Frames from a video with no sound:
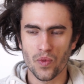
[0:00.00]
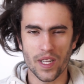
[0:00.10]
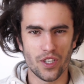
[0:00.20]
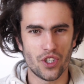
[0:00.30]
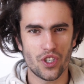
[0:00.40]

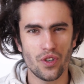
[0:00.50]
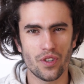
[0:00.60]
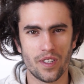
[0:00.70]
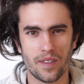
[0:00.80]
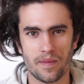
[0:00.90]
you
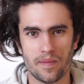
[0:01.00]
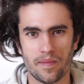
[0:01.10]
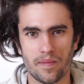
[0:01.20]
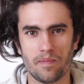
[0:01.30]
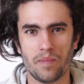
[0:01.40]
should,
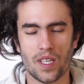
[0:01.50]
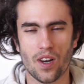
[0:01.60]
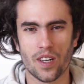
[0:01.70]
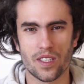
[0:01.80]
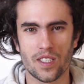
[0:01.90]

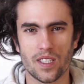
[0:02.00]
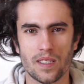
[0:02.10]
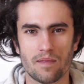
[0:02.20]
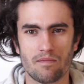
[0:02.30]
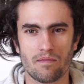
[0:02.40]

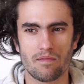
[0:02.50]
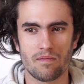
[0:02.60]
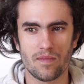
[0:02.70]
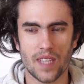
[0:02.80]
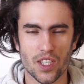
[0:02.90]
because
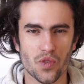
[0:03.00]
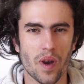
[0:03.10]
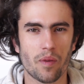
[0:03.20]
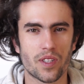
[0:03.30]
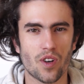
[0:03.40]
that's
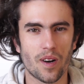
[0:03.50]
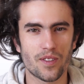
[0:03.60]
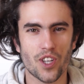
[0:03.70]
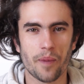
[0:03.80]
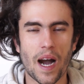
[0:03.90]
where it
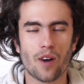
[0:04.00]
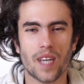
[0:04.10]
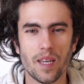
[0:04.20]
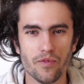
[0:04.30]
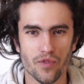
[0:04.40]
somehow
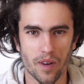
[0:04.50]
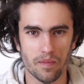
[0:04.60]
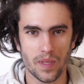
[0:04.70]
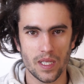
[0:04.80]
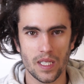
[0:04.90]
came from.
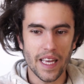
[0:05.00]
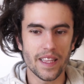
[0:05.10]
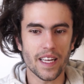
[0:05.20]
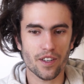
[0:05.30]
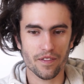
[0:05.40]

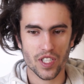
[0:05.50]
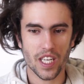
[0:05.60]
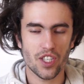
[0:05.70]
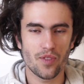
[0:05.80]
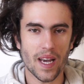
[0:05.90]
In that
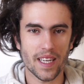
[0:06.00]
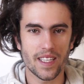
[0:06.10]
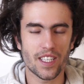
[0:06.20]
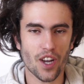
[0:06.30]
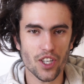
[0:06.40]
conversation, we had a
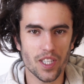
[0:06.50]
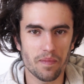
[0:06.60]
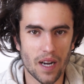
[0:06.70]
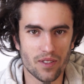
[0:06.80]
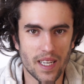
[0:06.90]
discussion
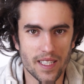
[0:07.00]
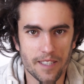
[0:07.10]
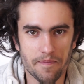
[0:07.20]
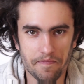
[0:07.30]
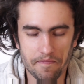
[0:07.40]
about
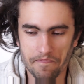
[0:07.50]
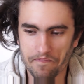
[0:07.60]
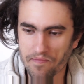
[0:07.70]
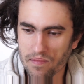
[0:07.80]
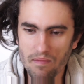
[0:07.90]
that.
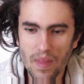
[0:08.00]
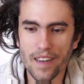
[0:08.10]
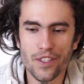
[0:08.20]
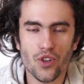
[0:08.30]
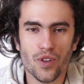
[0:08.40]

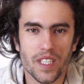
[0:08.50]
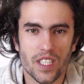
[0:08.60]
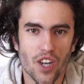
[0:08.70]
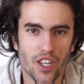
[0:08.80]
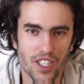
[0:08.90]
A short
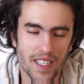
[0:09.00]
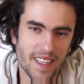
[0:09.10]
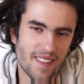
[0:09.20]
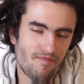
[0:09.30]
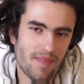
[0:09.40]
discussion
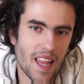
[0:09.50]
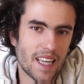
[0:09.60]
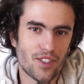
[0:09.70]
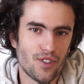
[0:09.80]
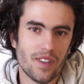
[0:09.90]
that
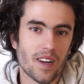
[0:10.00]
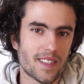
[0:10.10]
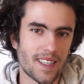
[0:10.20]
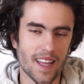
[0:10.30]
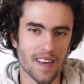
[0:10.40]
led to
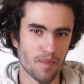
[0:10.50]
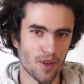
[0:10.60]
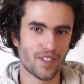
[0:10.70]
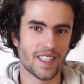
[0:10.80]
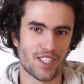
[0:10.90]
nothing, like
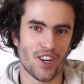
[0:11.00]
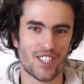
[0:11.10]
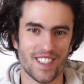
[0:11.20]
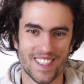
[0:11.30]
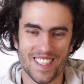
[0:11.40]
most
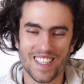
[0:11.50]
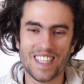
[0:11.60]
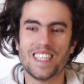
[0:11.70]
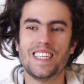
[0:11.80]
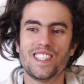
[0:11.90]
discussions
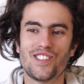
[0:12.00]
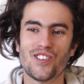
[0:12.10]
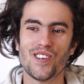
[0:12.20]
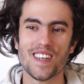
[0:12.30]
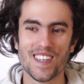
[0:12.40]
lead
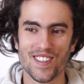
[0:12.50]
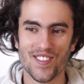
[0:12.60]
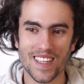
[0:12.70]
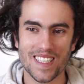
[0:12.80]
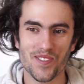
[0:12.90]
to
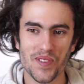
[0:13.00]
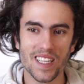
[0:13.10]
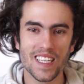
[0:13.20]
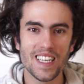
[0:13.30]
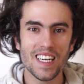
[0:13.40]
nothing
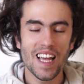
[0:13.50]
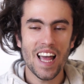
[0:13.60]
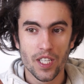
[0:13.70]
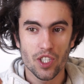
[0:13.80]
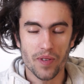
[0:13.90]
really.
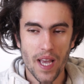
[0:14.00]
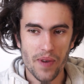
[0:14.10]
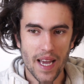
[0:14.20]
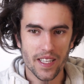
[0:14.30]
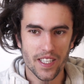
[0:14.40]
So yeah,
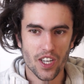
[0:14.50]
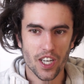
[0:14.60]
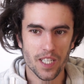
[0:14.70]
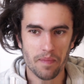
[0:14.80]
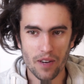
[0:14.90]
we had a
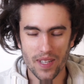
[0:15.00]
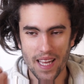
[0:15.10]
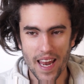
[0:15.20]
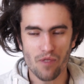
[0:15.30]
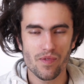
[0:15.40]
discussion about that,
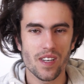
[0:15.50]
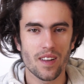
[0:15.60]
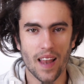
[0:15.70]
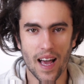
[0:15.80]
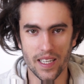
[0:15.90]
and I
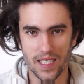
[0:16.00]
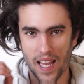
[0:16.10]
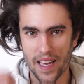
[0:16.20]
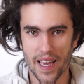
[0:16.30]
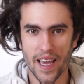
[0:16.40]
realized,
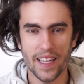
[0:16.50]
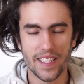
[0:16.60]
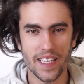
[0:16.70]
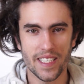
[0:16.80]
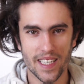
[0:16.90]
like, hey,
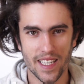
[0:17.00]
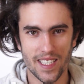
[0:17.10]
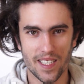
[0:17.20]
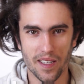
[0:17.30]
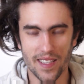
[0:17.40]
this
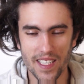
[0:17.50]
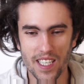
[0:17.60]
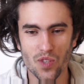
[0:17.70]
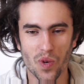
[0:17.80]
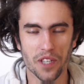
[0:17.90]

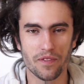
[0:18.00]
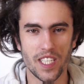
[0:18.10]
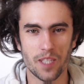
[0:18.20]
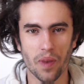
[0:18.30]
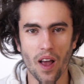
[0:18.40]
is one of
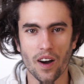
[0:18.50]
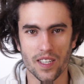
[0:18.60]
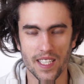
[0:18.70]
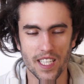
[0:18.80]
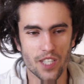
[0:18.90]
these
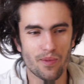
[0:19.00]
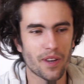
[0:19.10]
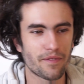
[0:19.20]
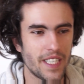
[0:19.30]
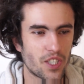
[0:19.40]
blocks. This is
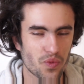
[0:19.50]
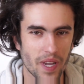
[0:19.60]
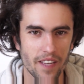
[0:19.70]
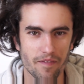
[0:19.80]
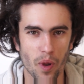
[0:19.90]
one of these creative